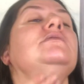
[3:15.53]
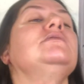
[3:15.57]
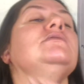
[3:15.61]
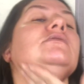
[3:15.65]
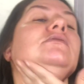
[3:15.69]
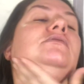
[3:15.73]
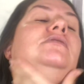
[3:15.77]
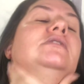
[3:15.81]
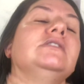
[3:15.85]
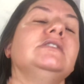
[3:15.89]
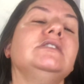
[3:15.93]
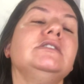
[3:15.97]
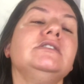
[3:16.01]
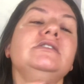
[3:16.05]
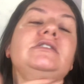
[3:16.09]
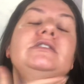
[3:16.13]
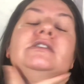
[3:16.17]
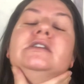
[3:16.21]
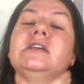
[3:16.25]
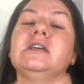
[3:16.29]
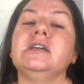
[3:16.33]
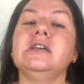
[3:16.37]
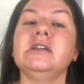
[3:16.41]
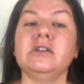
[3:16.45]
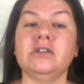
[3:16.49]
So this is
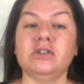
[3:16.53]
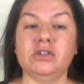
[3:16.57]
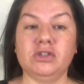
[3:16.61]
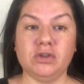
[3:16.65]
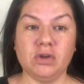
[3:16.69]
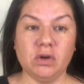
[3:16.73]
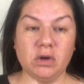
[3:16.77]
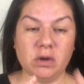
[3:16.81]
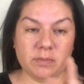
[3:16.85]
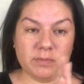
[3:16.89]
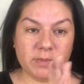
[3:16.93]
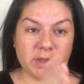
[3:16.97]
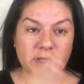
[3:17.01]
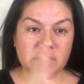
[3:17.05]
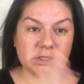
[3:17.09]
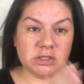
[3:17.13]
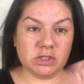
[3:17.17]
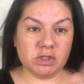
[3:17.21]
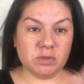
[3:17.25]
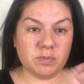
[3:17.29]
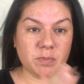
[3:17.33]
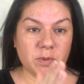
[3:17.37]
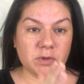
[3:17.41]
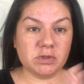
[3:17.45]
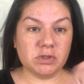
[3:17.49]
the serum that's
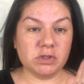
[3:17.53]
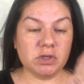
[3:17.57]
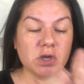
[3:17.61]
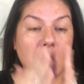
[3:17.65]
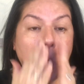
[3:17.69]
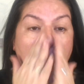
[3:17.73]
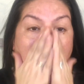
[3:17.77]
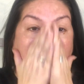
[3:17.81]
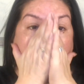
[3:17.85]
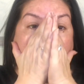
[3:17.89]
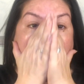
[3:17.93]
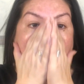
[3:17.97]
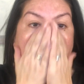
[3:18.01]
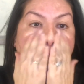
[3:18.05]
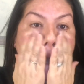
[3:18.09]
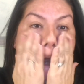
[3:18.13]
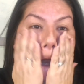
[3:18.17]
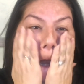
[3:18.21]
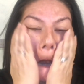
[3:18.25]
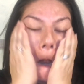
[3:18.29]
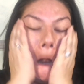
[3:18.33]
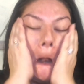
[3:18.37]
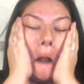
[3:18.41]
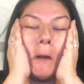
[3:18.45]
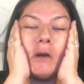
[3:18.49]
supposed to
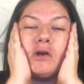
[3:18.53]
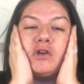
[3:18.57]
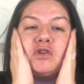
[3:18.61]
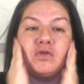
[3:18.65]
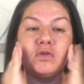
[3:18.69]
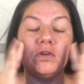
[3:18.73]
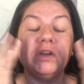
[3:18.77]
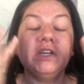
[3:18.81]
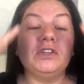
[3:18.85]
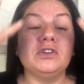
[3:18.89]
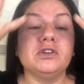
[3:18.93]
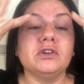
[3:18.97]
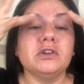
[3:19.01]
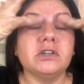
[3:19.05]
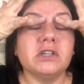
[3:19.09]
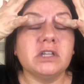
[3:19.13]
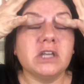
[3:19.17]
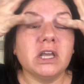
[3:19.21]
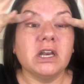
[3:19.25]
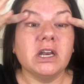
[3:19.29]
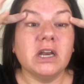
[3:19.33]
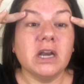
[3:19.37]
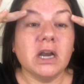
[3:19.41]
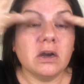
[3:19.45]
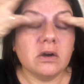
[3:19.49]
treat your
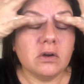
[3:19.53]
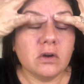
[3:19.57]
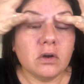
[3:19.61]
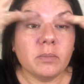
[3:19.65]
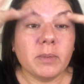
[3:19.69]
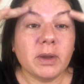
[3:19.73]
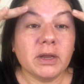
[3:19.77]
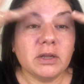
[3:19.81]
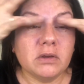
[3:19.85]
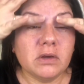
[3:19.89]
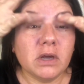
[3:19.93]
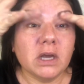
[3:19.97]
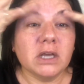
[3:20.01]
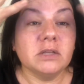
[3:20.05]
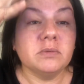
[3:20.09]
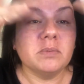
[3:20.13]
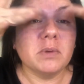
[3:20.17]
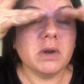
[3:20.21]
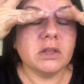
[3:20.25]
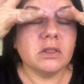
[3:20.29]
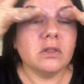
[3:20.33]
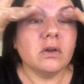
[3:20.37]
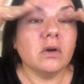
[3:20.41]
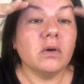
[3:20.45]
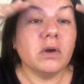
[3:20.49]
skin. And I don't know about you guys,
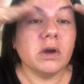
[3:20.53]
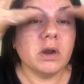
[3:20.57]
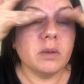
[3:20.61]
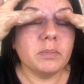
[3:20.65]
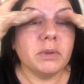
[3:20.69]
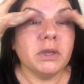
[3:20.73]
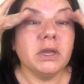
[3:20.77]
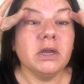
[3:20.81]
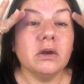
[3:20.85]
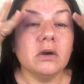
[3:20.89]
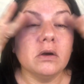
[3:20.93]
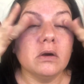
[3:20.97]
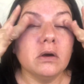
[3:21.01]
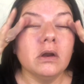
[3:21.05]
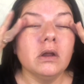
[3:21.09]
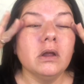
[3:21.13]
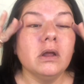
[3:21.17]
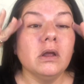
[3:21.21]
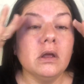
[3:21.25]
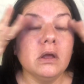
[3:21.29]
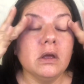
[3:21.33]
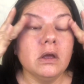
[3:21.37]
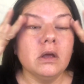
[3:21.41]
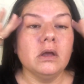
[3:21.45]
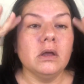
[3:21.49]
but I throw it up here
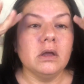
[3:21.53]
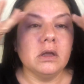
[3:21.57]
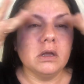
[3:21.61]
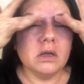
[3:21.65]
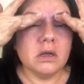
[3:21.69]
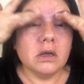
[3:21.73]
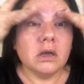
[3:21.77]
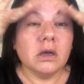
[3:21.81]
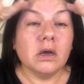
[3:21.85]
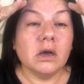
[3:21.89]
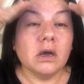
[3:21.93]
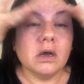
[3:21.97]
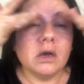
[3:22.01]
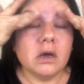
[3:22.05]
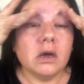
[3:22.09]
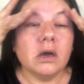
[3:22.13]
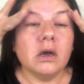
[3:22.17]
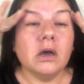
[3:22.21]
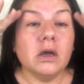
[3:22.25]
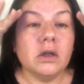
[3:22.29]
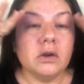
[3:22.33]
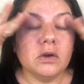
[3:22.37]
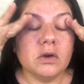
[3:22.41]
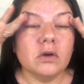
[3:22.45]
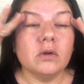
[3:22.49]

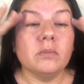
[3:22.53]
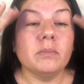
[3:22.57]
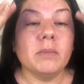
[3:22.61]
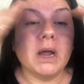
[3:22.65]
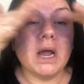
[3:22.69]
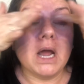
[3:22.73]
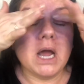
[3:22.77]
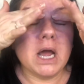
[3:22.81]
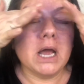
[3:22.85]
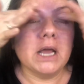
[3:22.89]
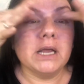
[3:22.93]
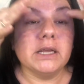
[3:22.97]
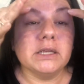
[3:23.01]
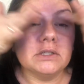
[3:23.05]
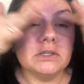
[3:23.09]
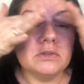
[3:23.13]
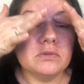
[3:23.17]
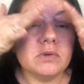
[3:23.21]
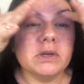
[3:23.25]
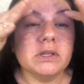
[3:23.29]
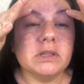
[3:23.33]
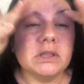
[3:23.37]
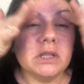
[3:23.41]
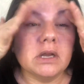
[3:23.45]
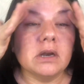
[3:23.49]
under my eyes
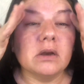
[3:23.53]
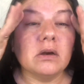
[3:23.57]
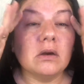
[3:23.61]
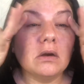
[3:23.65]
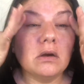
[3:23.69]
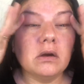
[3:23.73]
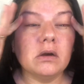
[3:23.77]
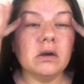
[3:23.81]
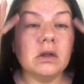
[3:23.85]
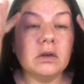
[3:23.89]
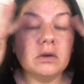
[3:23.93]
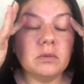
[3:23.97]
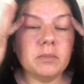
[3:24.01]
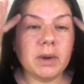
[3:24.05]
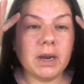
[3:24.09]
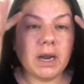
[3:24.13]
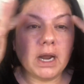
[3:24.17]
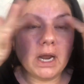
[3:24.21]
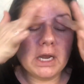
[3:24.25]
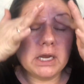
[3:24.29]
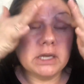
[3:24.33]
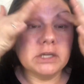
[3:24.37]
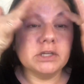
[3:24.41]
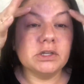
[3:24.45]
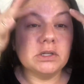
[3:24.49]
right there, under my
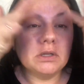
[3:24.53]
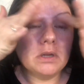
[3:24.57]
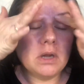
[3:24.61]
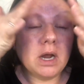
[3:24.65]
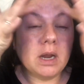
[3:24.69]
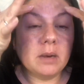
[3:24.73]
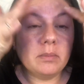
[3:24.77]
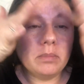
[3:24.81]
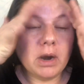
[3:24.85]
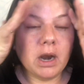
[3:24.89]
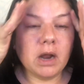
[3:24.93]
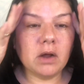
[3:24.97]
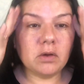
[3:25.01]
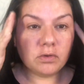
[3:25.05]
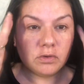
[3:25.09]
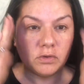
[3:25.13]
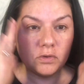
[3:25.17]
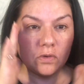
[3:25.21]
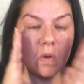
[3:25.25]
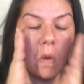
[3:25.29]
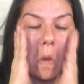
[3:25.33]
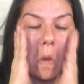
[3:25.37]
eye, eyebrows.